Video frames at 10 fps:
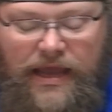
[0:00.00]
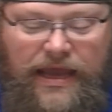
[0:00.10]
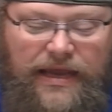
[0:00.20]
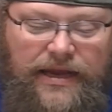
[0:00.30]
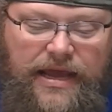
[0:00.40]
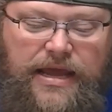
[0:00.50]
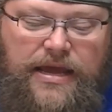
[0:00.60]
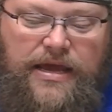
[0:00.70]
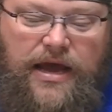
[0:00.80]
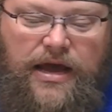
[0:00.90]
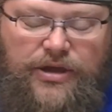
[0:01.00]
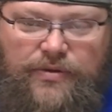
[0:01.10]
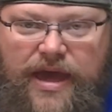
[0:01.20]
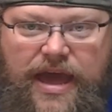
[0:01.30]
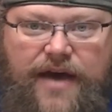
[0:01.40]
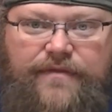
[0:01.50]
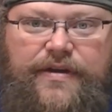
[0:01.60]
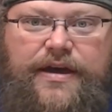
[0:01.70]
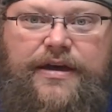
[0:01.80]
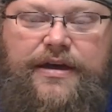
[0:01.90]
and you have
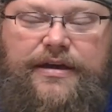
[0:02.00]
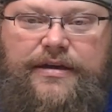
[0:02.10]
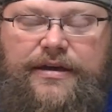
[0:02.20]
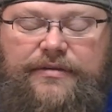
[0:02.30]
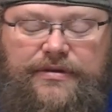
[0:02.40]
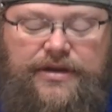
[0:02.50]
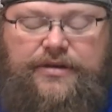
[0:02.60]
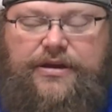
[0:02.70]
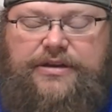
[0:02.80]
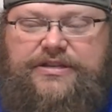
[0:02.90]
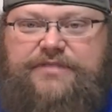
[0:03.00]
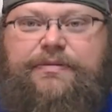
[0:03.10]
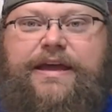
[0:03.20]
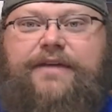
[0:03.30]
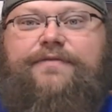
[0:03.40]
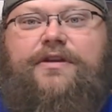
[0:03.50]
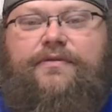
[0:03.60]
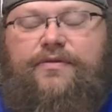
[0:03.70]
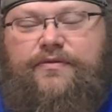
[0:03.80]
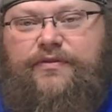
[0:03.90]
a display in
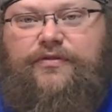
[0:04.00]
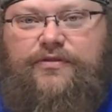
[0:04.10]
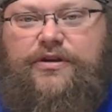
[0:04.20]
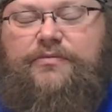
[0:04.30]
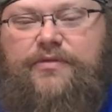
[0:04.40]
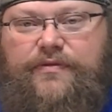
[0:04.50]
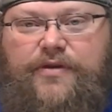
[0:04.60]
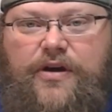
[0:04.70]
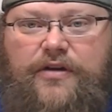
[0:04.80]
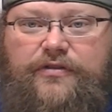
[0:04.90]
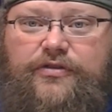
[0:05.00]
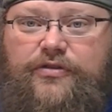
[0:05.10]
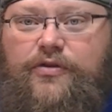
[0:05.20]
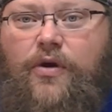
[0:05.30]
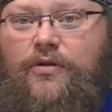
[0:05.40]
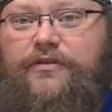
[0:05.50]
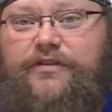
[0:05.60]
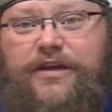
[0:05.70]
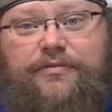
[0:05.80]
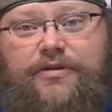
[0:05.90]
front of you of a certain number of cards, and your goal
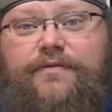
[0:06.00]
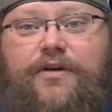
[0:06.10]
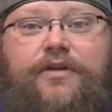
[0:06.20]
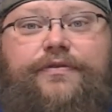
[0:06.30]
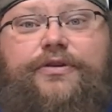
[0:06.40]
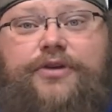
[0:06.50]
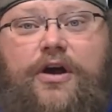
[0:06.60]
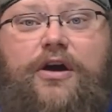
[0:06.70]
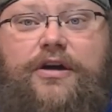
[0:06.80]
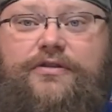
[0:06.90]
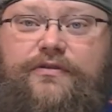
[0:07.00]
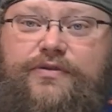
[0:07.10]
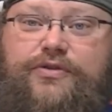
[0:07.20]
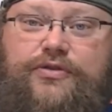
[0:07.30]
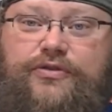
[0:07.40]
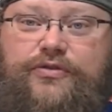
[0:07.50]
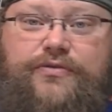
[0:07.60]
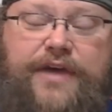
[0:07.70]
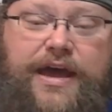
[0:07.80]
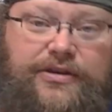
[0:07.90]
is to get rid of all of your cards. If you can
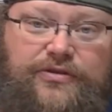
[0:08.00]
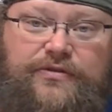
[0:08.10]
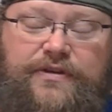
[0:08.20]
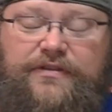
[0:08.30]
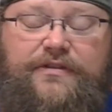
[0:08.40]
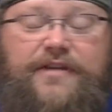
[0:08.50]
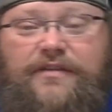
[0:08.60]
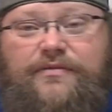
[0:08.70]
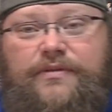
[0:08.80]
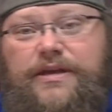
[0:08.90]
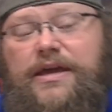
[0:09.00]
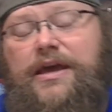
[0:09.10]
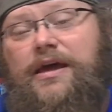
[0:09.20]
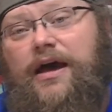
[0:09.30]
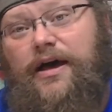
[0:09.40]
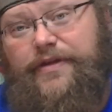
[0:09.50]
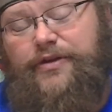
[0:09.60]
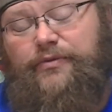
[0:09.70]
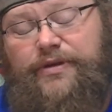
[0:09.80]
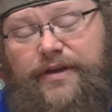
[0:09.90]
do that and do that successfully,
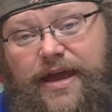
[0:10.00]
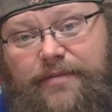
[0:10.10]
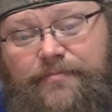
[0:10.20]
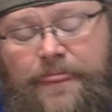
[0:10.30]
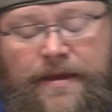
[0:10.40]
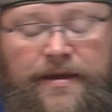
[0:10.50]
then you'll win the game.